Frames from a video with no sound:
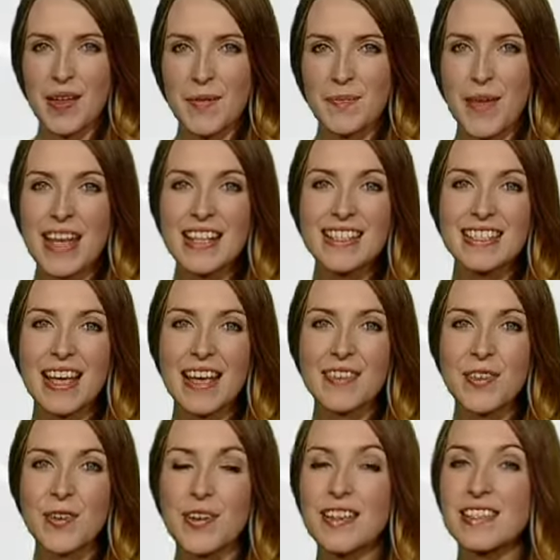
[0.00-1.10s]
Ben said
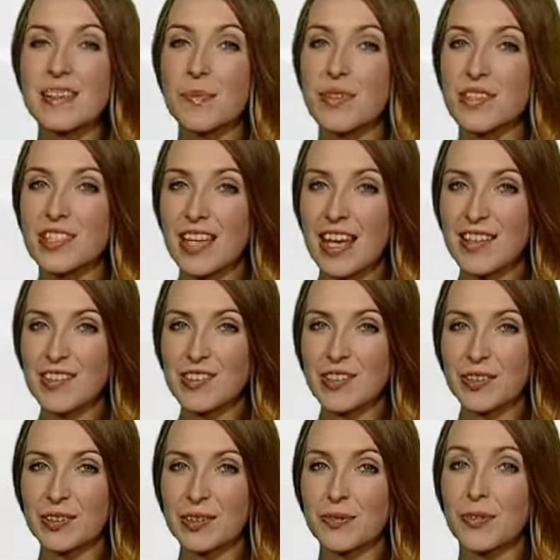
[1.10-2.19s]
there is a
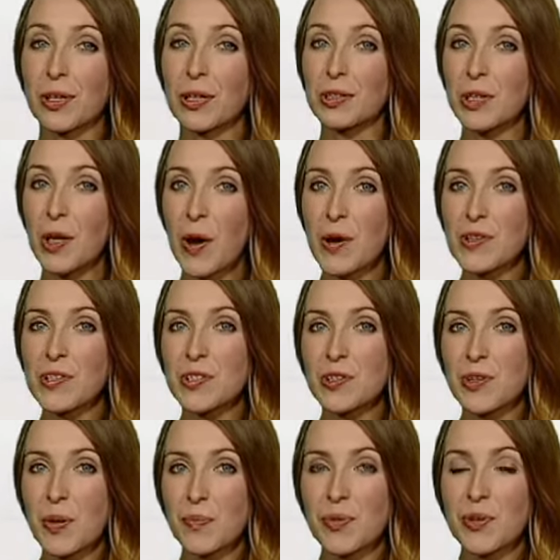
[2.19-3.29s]
potential for a large
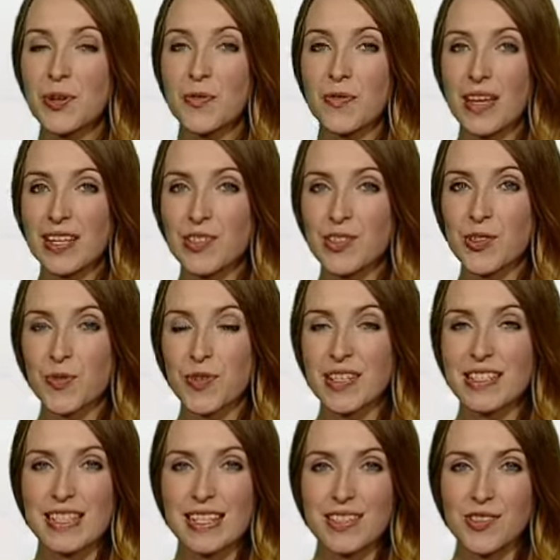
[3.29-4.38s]
number of
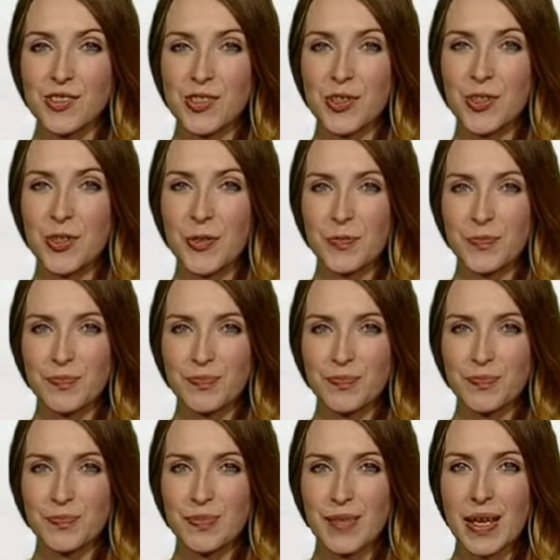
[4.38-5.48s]
injuries in judo.
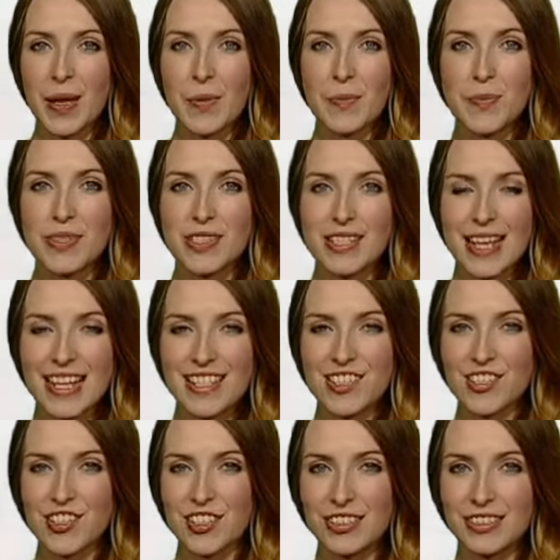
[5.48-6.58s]

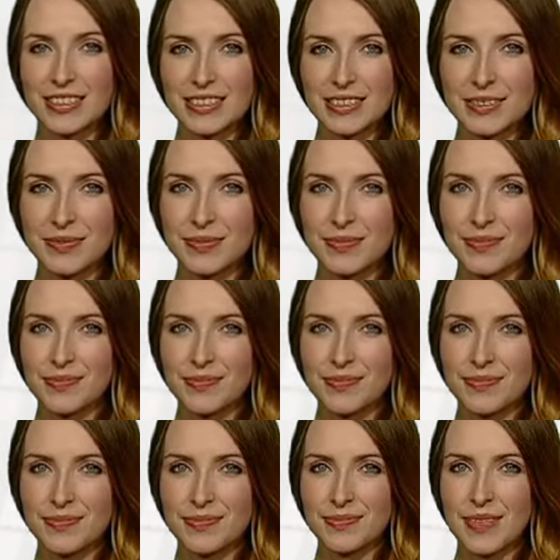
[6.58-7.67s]
Potential.
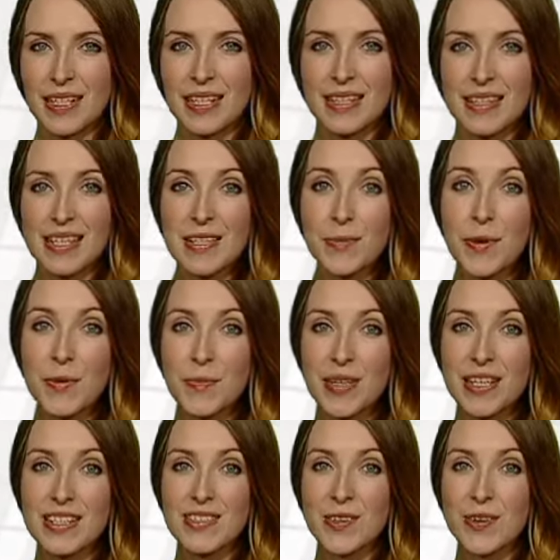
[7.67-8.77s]
This word
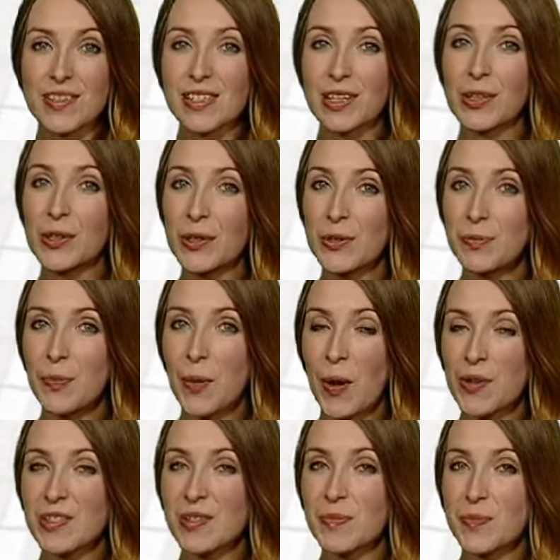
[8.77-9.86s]
means there is a good
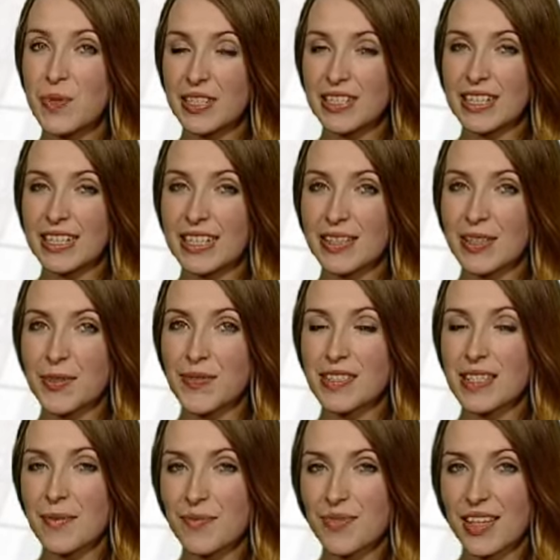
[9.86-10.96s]
possibility of
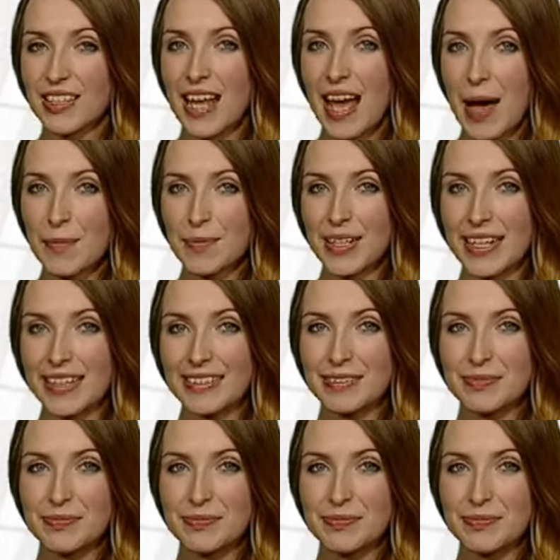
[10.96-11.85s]
something happening.